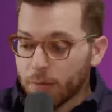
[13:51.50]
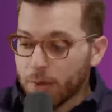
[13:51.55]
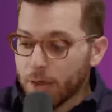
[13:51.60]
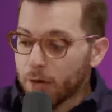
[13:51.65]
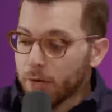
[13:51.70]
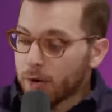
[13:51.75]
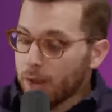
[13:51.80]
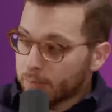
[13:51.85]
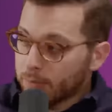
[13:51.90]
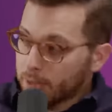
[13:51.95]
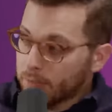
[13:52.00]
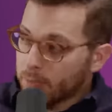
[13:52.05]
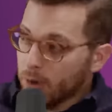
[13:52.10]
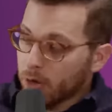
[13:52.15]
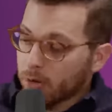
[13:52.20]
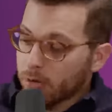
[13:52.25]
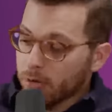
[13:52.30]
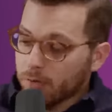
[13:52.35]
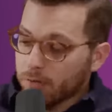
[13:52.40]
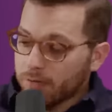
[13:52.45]
my own empty
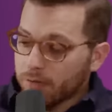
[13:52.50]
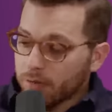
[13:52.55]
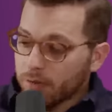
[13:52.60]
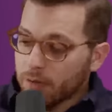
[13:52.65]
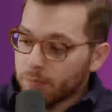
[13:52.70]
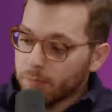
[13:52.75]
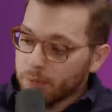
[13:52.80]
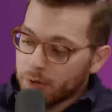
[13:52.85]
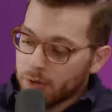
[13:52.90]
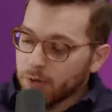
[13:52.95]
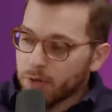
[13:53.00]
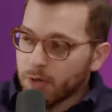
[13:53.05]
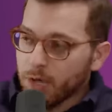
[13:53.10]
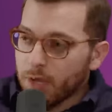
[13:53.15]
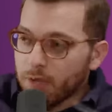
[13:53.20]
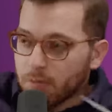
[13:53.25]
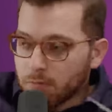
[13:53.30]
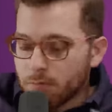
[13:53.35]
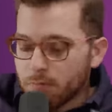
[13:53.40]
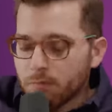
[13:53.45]
bottle and fill it. But
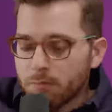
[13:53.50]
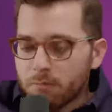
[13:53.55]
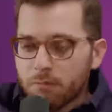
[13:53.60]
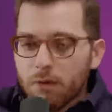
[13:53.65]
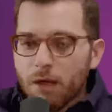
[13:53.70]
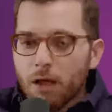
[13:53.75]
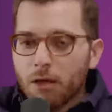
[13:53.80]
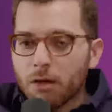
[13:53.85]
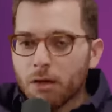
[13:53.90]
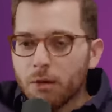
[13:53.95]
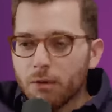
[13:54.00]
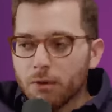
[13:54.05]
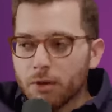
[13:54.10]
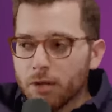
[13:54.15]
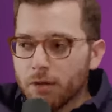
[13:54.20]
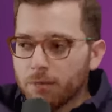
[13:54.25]
okay, I'll go with it.